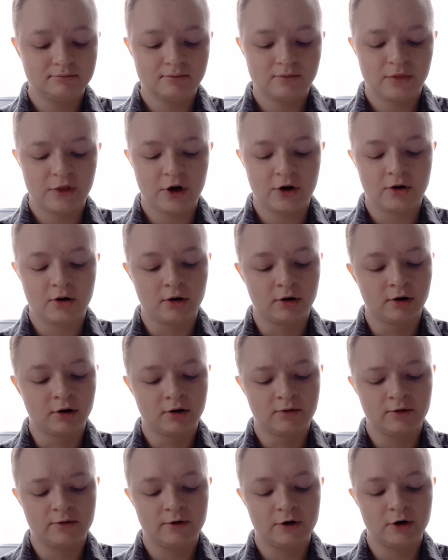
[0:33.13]
the
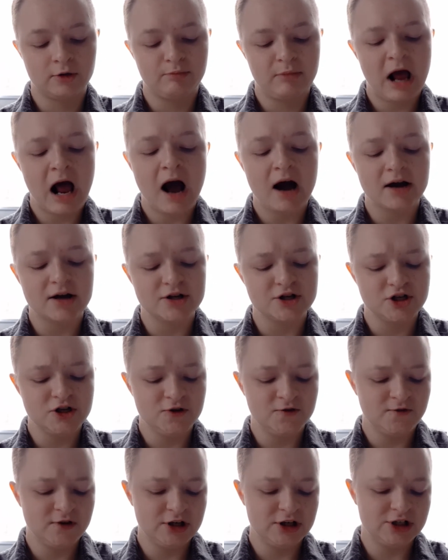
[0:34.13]
curve of her back as she
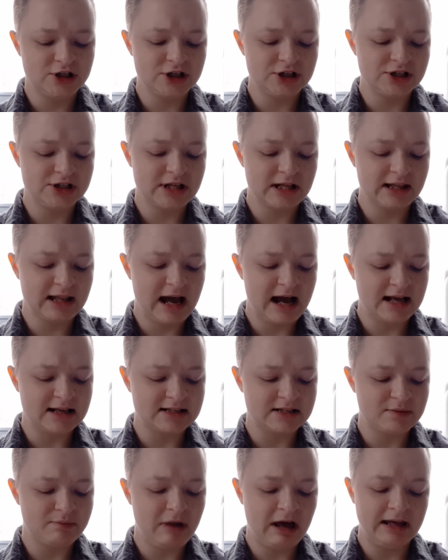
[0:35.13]
finishes the
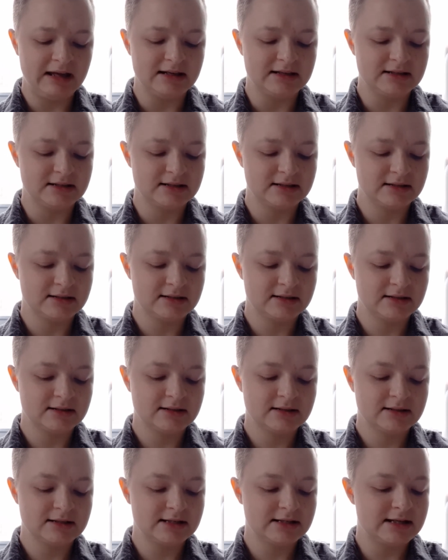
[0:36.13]
last bite,
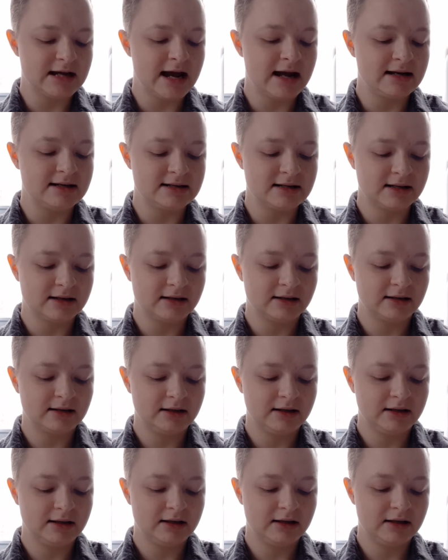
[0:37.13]
standing,
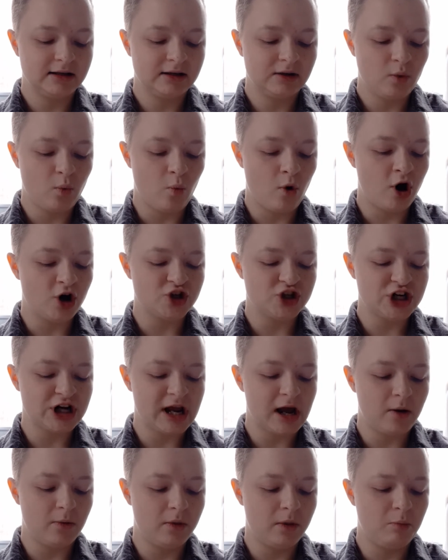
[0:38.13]
washing
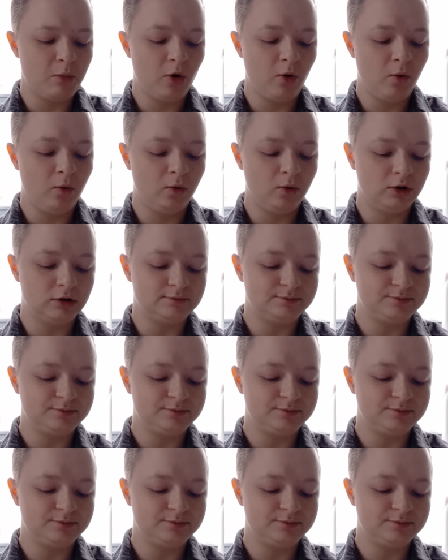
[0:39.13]
out the bowl.